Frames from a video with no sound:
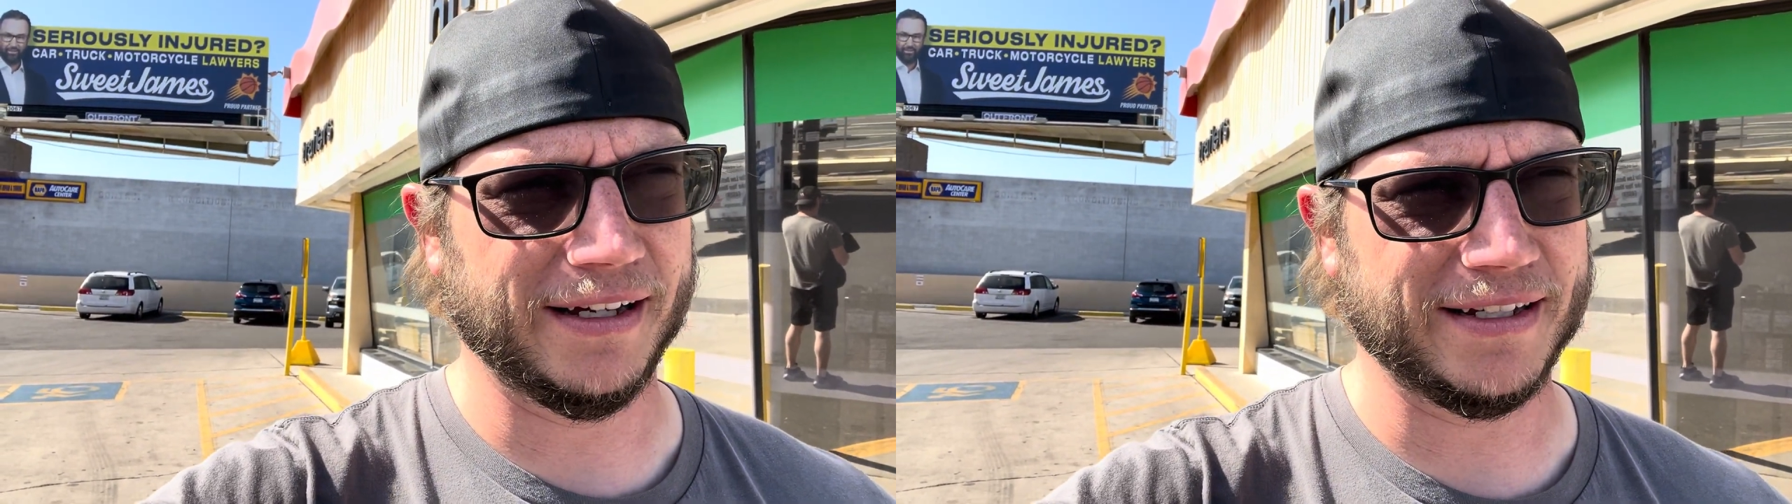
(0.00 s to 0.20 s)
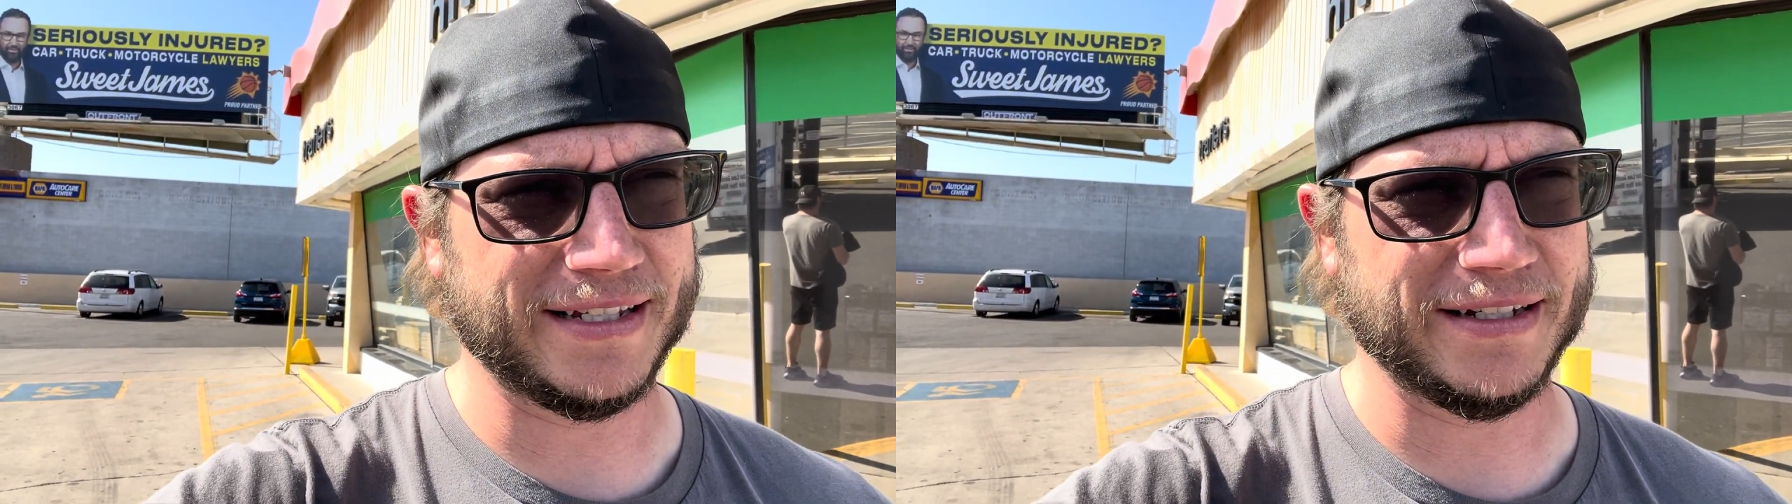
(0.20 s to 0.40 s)

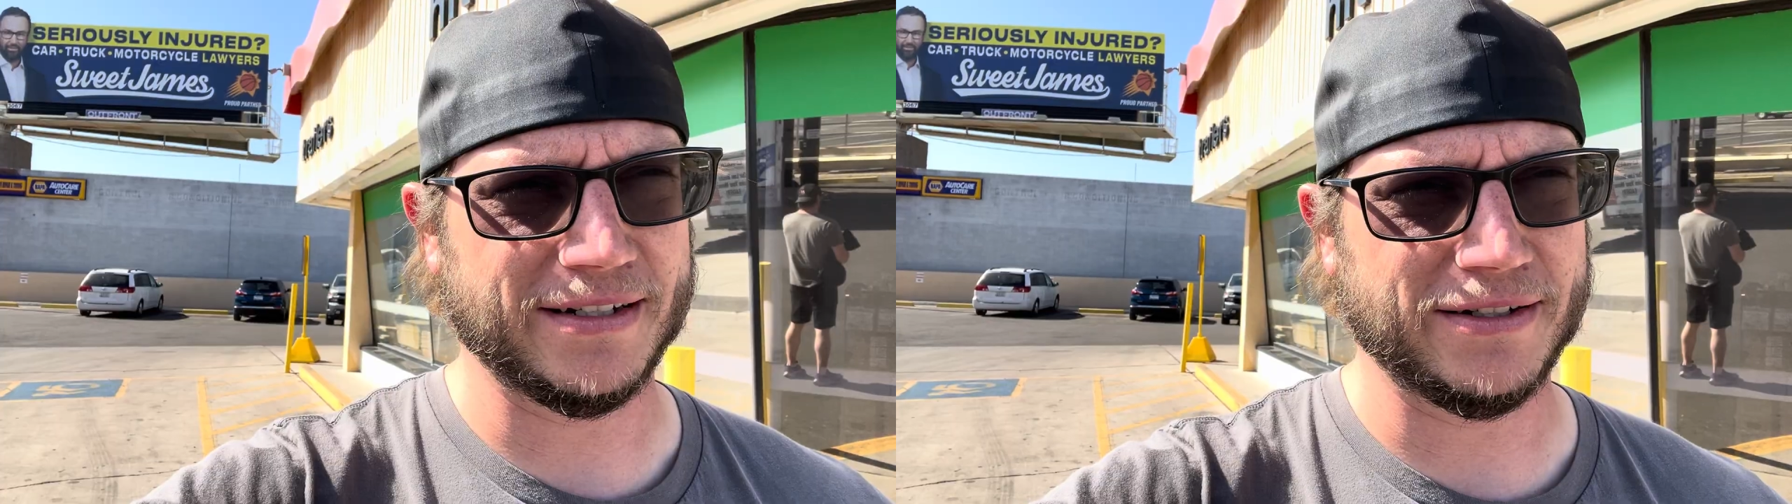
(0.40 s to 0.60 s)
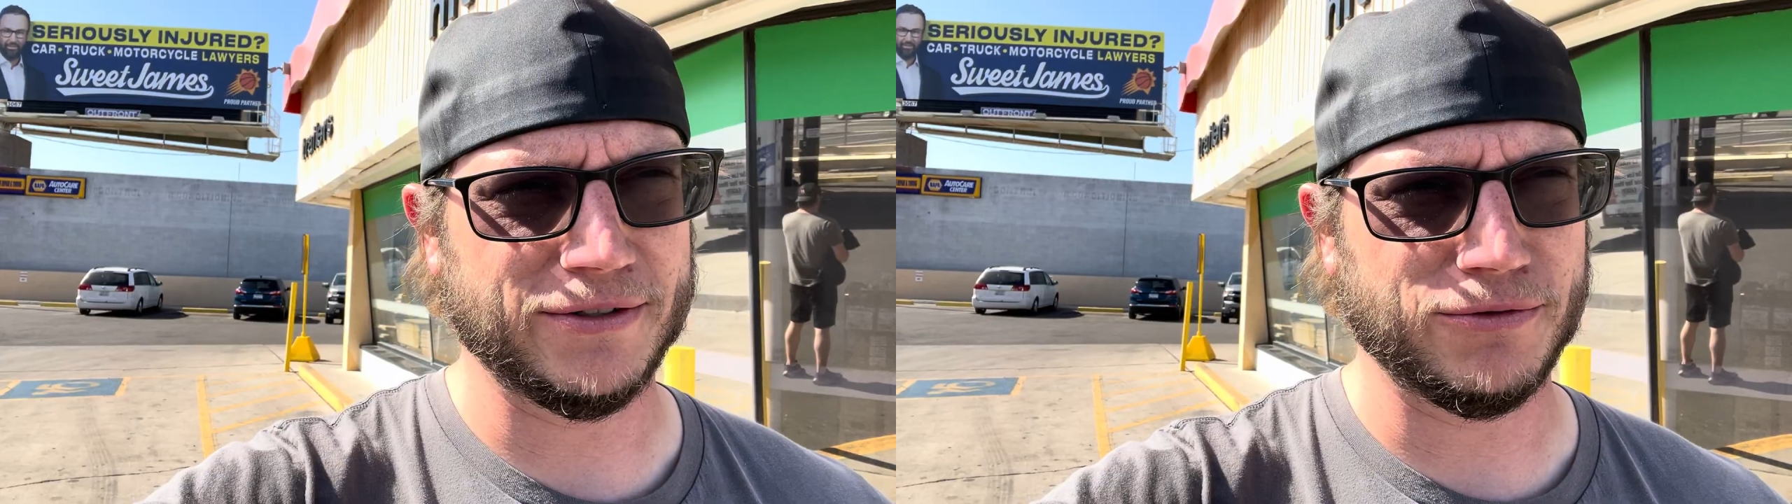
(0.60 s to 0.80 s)

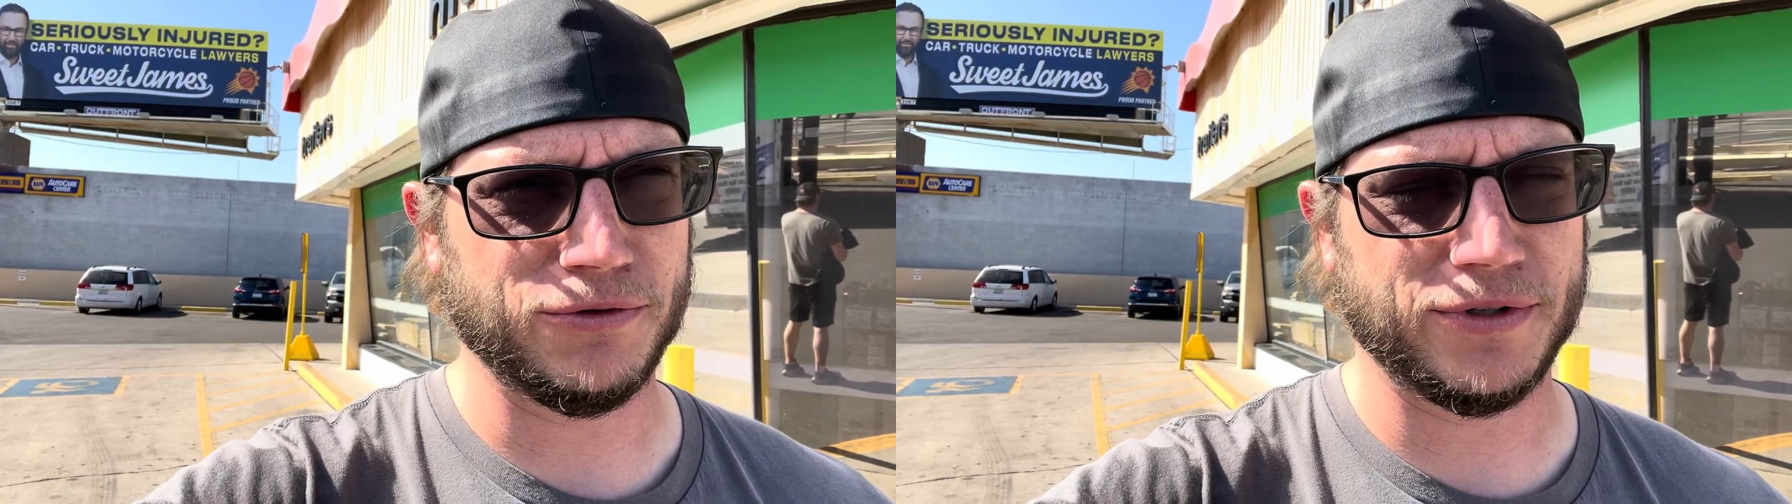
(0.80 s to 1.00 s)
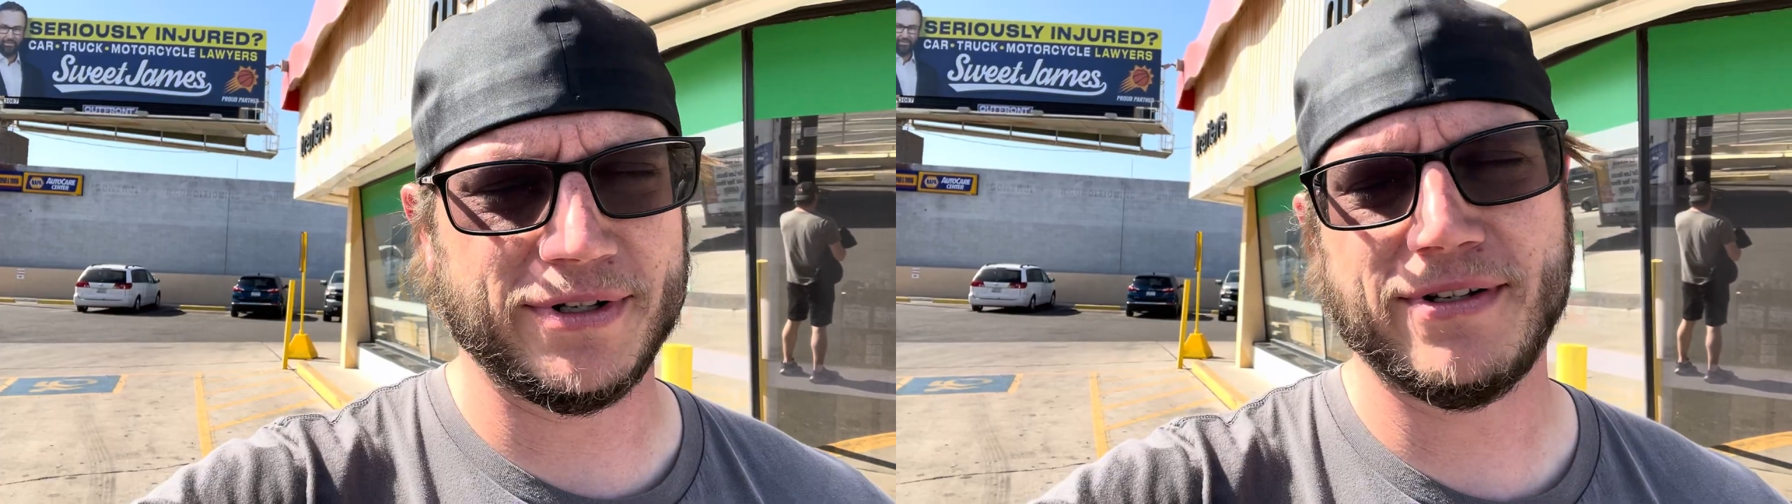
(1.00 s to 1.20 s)

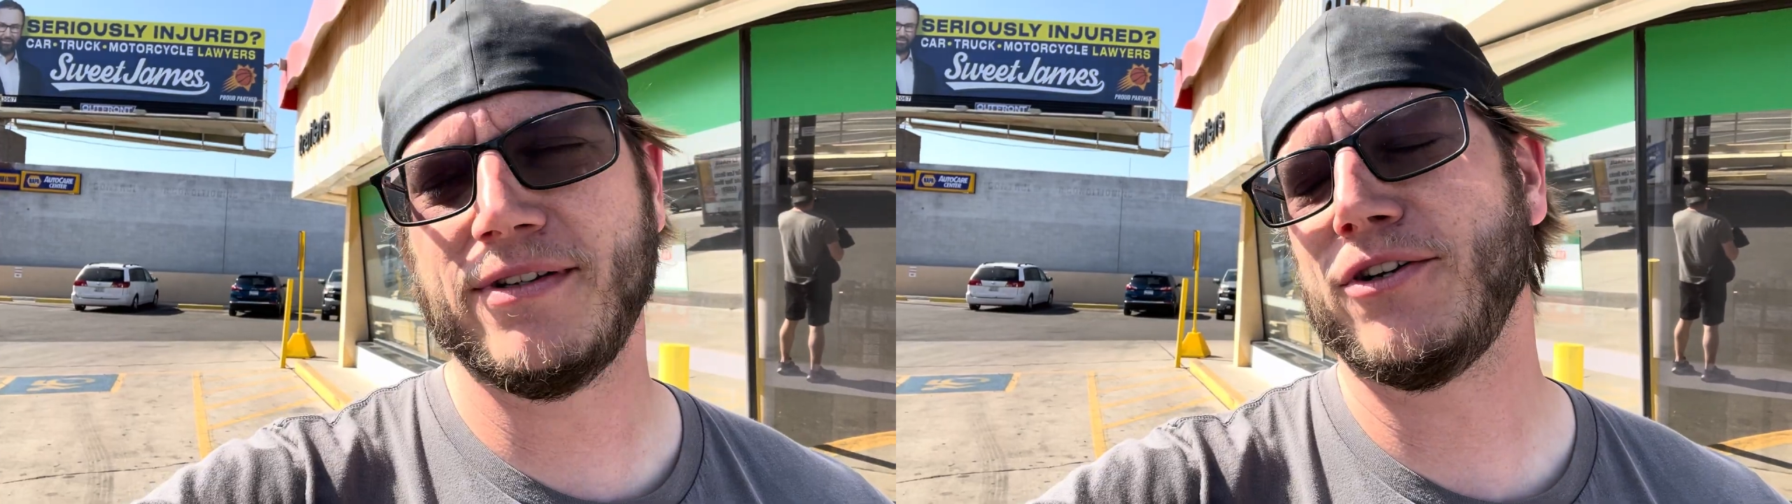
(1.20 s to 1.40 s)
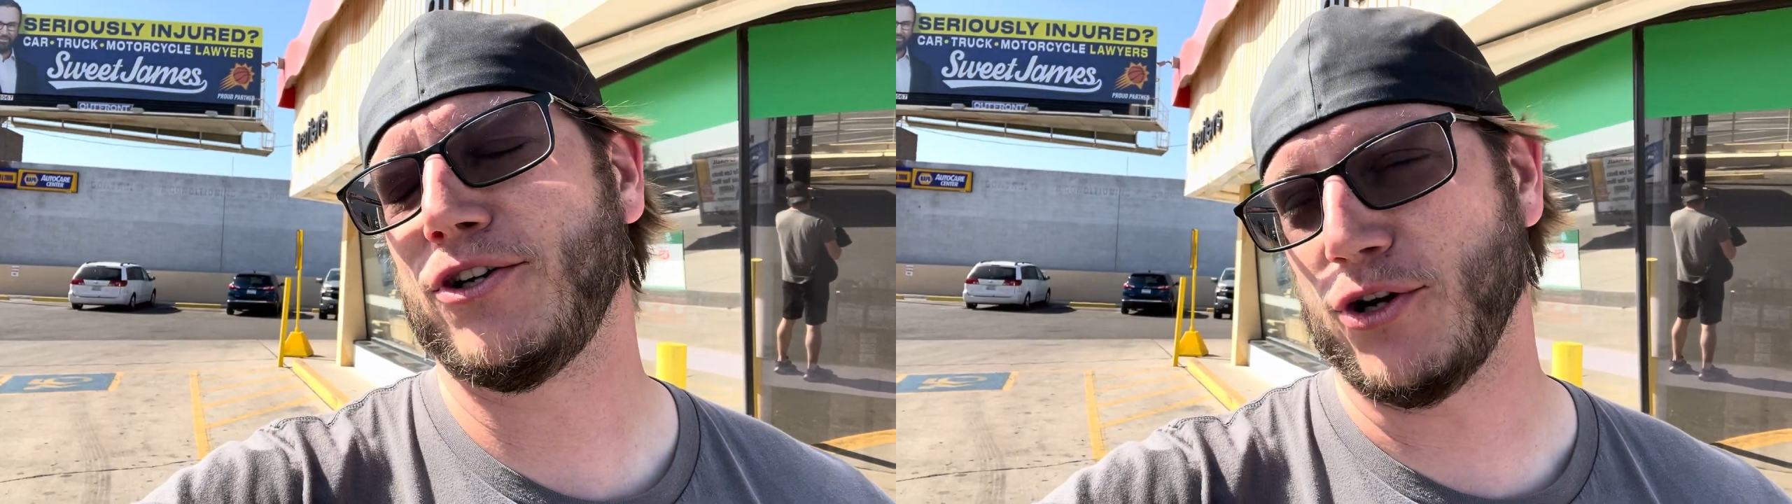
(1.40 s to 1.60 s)

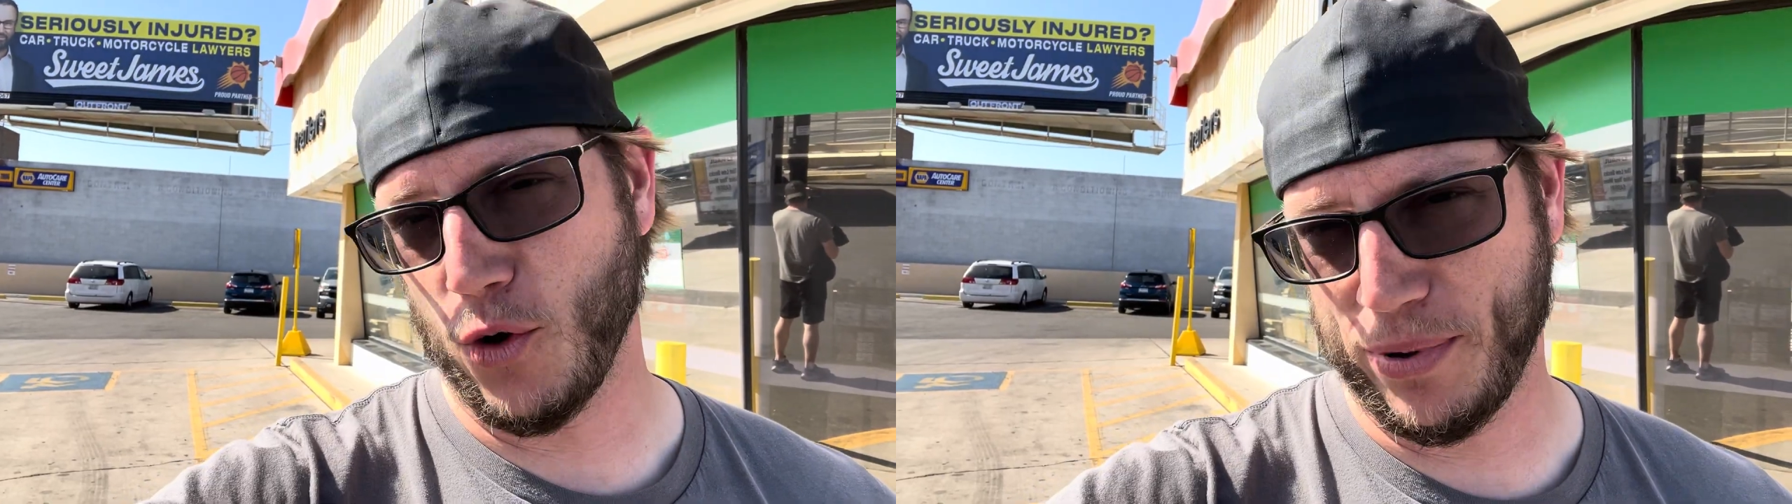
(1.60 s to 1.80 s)
to go